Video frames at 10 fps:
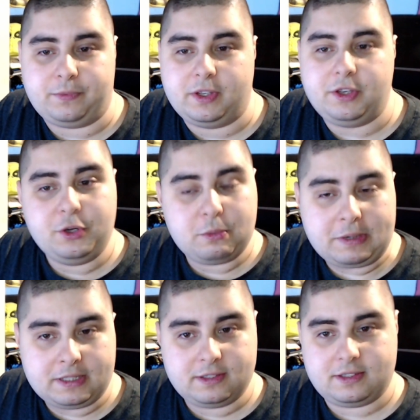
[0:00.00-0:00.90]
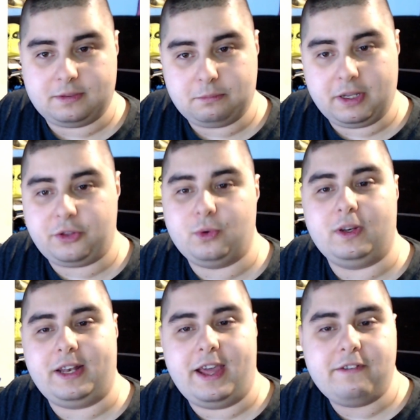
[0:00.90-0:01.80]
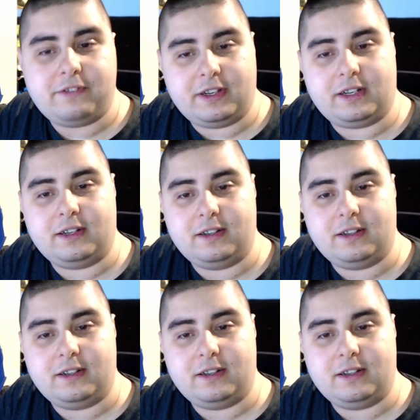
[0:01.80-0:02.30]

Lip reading: humans, but you'll never